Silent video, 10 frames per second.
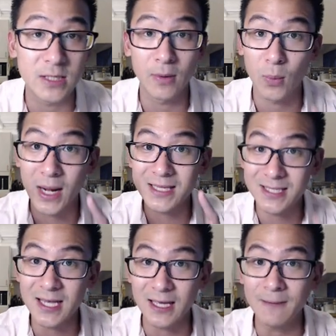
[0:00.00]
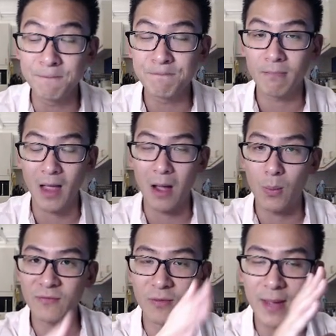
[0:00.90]
But when I did, I
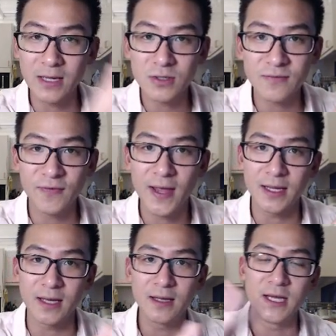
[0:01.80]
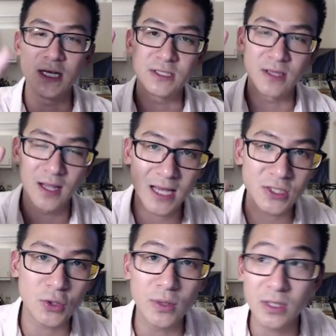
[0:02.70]
went from eight years of failure to the last
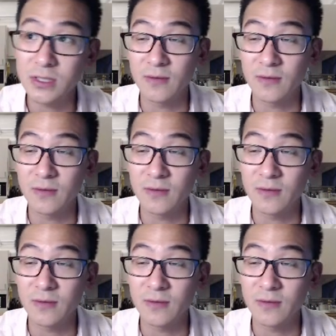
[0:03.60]
two years of